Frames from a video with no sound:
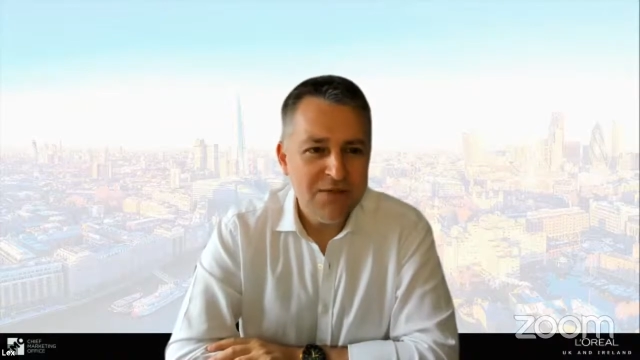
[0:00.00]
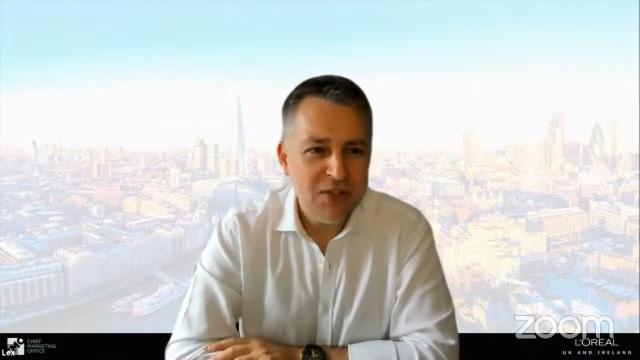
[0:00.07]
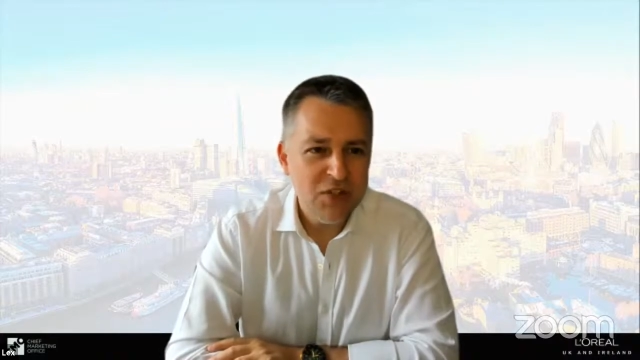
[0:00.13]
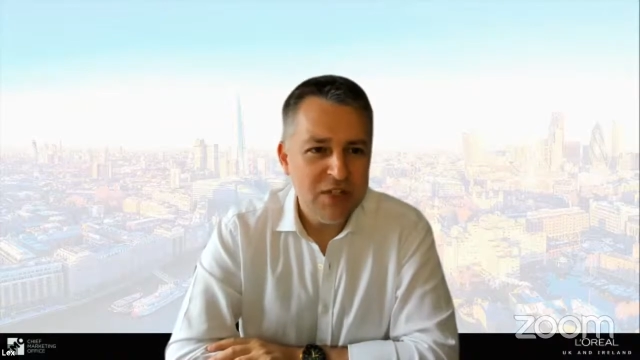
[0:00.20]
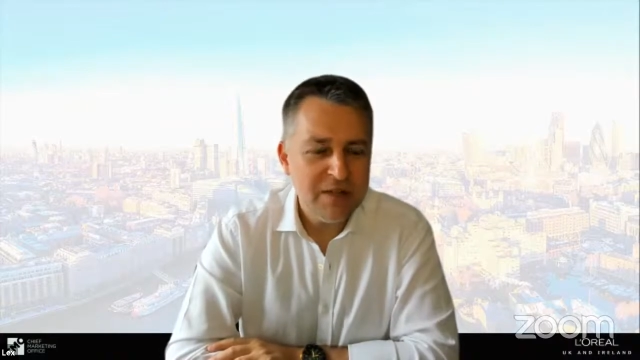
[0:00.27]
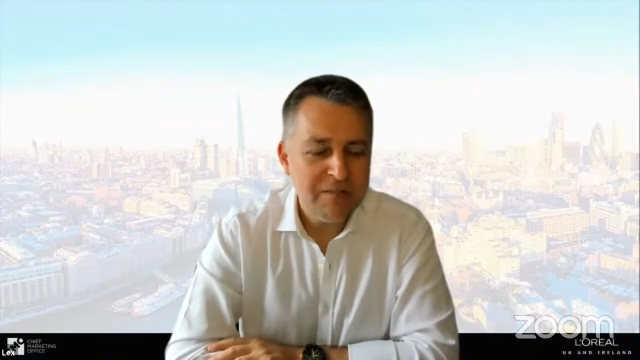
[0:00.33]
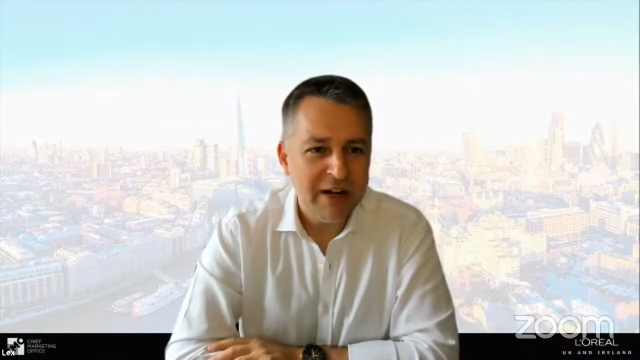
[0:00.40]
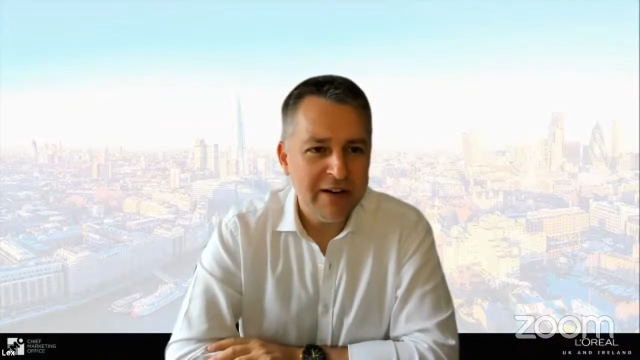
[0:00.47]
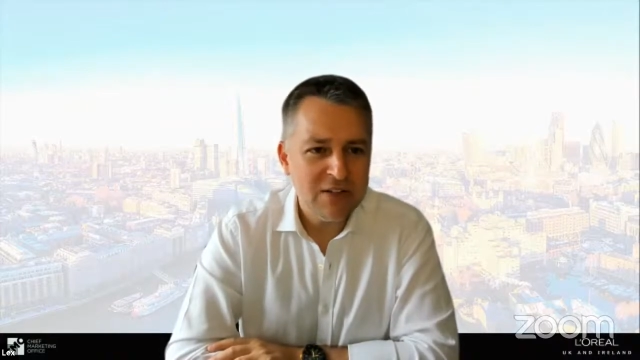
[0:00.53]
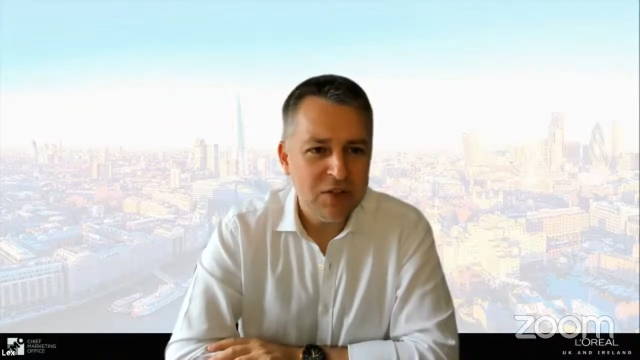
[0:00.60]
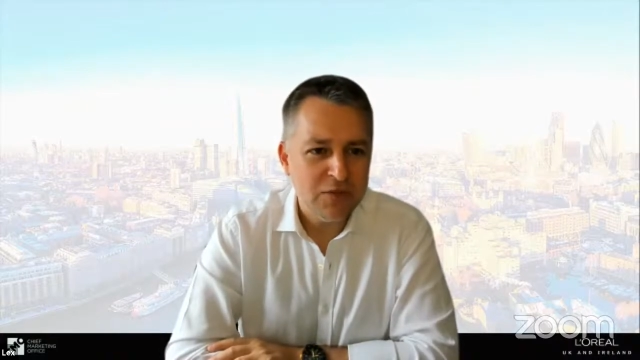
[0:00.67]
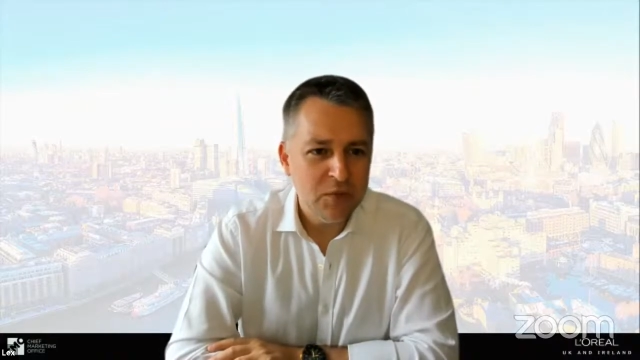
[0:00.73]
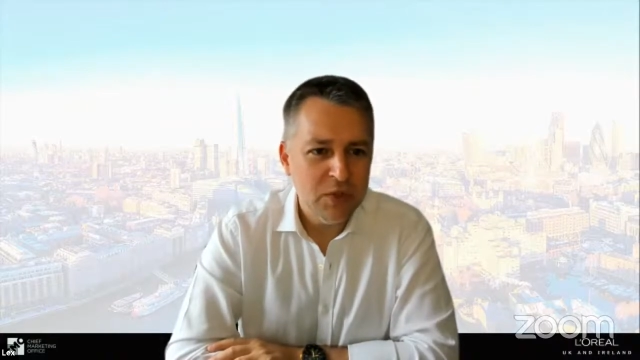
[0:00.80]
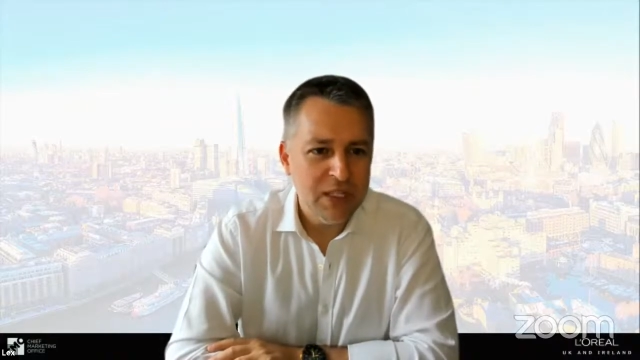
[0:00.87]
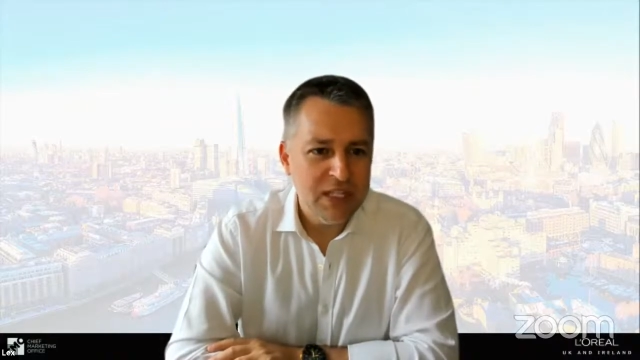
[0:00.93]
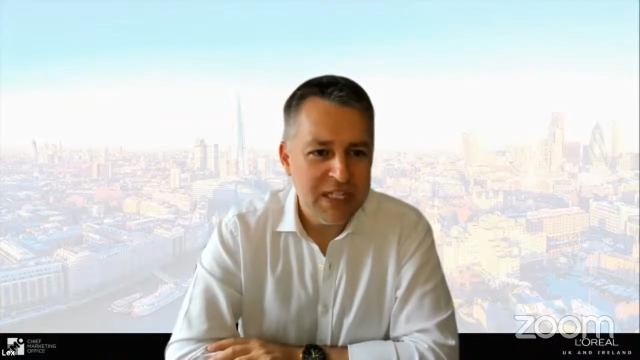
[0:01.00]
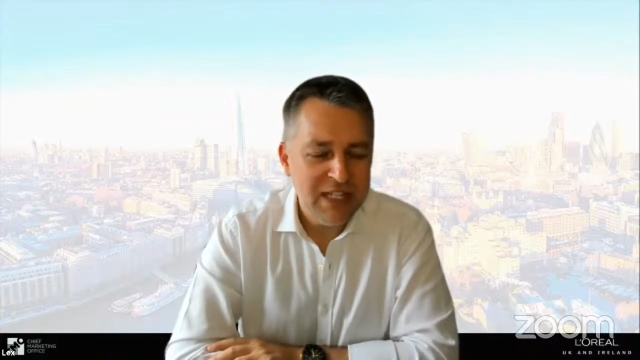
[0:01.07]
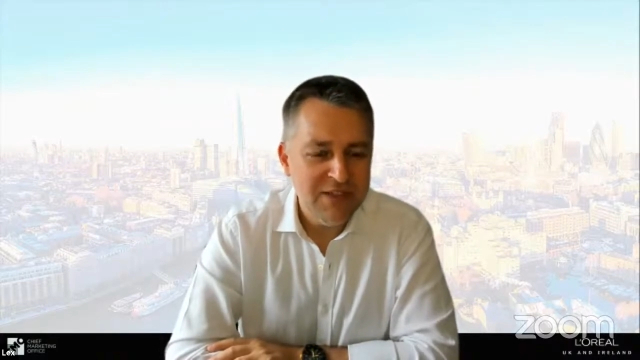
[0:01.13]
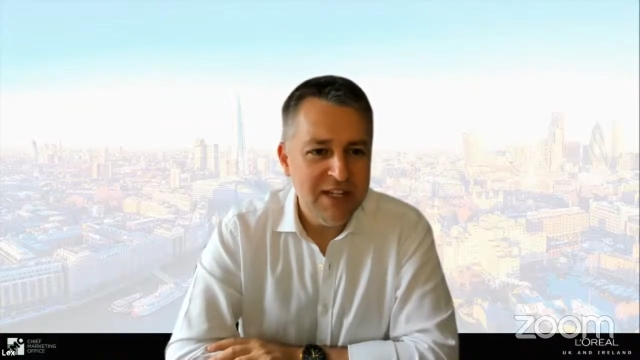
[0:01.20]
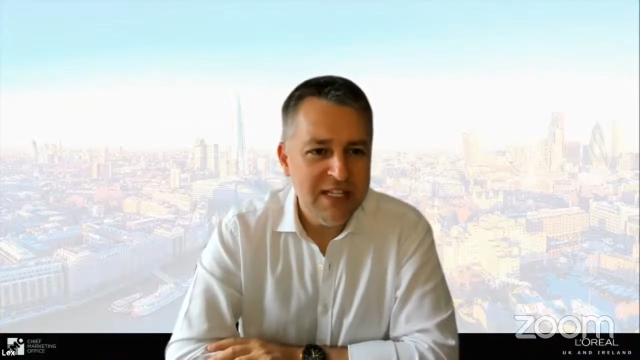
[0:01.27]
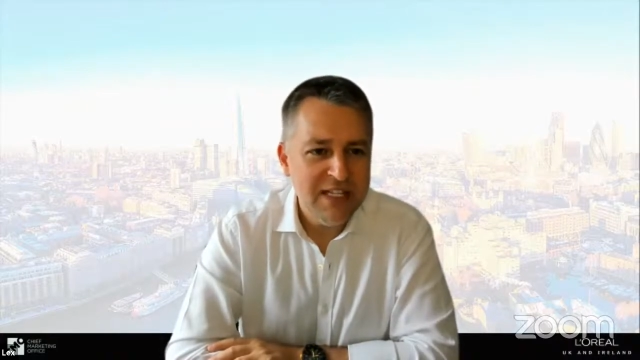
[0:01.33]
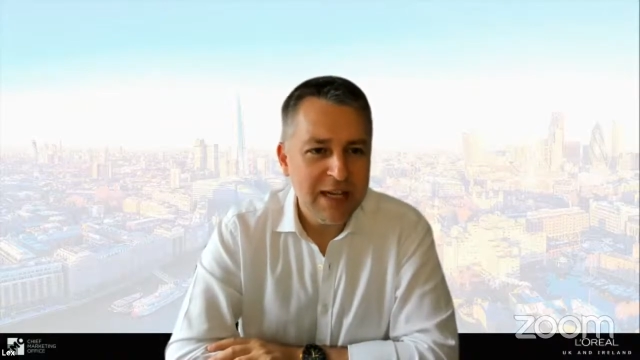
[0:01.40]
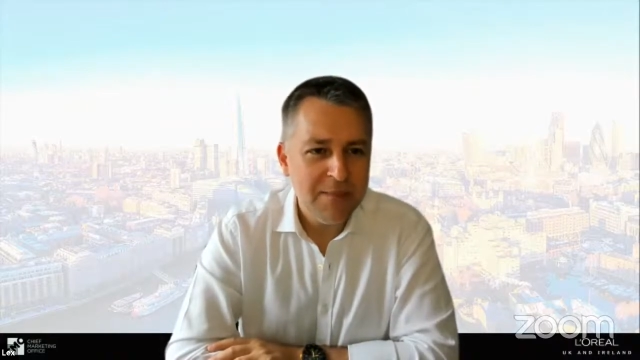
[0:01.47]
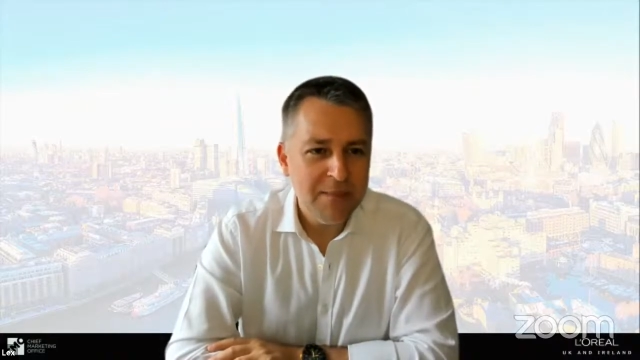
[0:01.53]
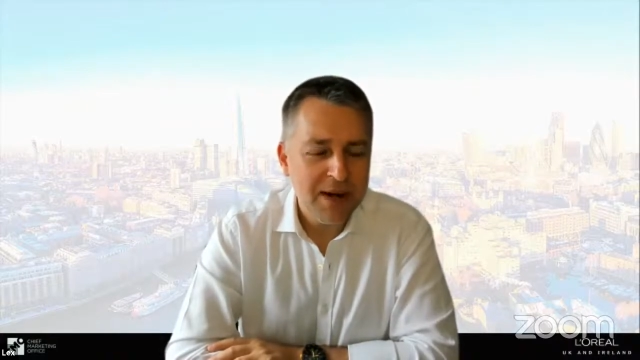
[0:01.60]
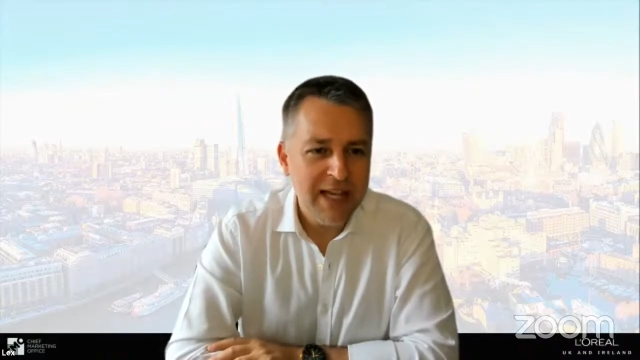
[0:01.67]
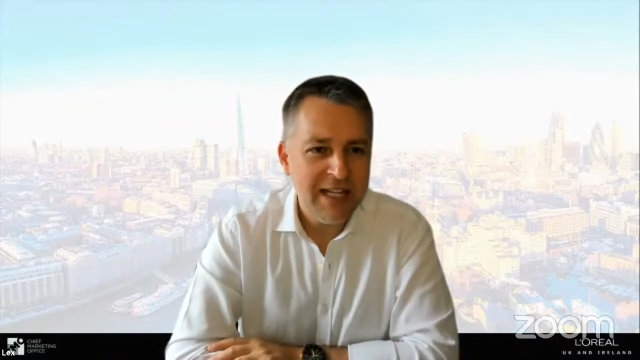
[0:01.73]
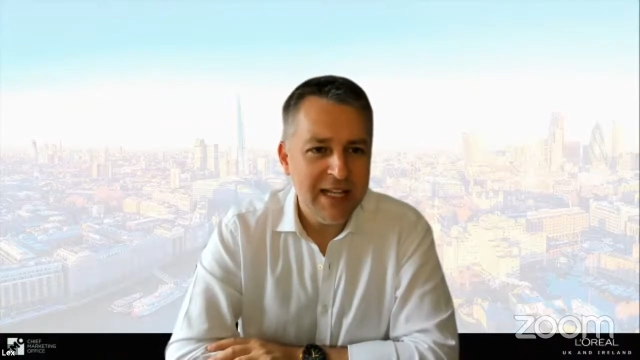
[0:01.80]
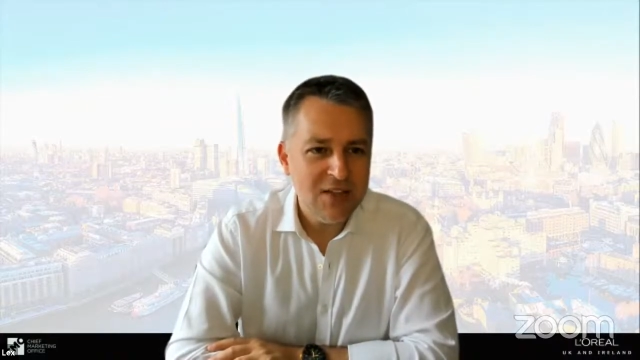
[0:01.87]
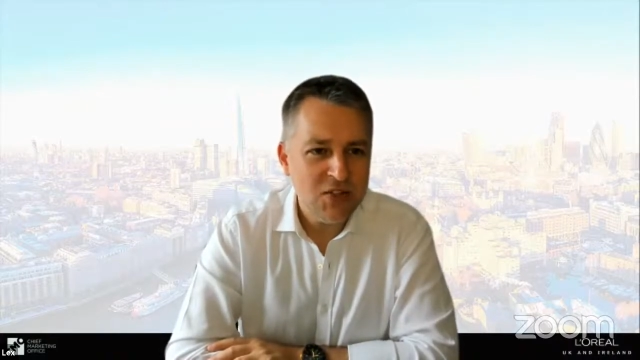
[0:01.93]
for using Microsoft Word CV
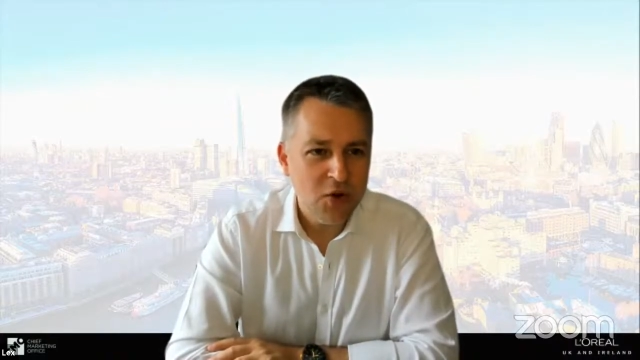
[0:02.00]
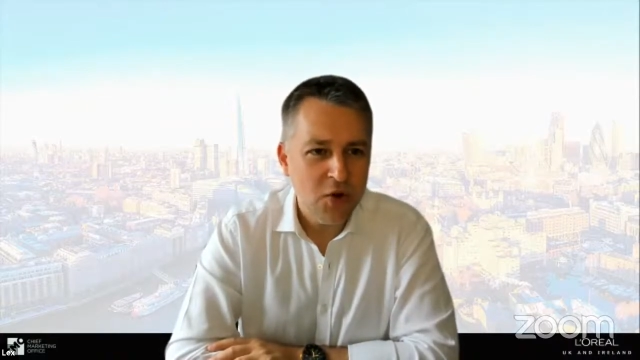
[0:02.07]
templates